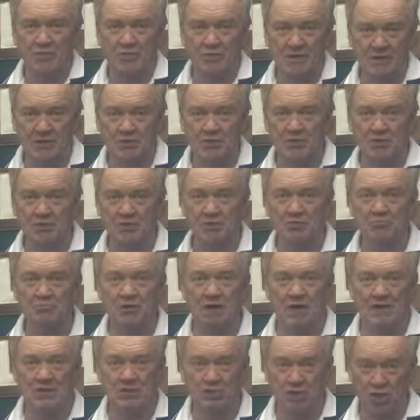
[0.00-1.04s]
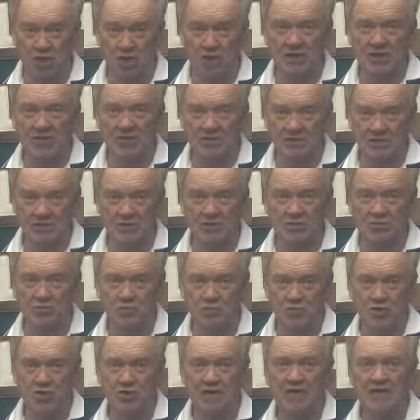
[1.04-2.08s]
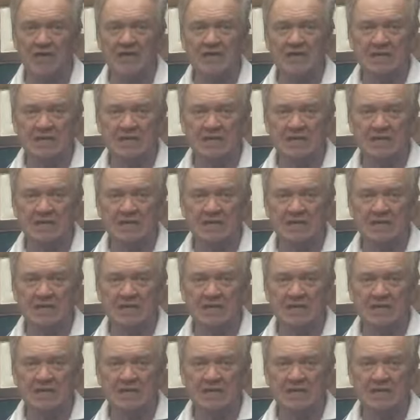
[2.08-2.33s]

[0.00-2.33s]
business by Charlotte Underwood